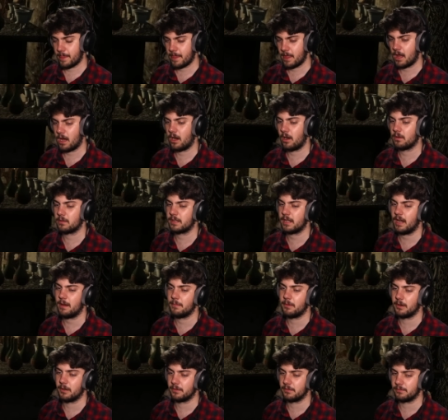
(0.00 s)
Oh, come
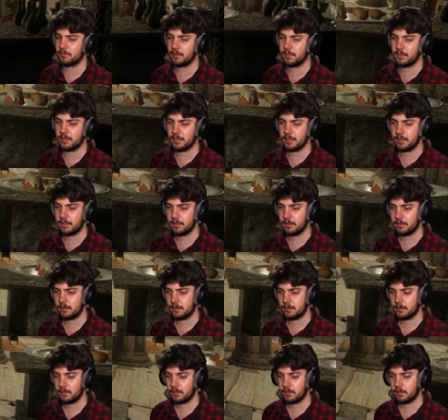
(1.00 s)
on, really? For
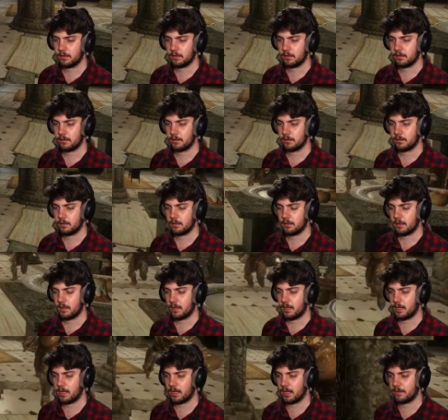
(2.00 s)

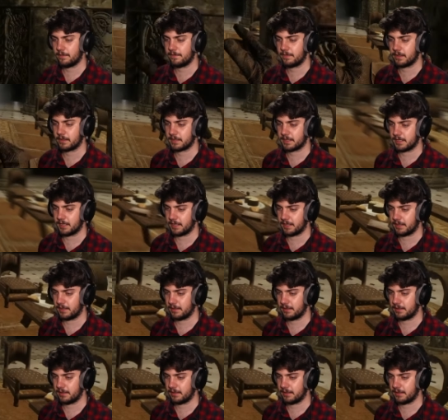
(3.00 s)
oh, fuck's sake.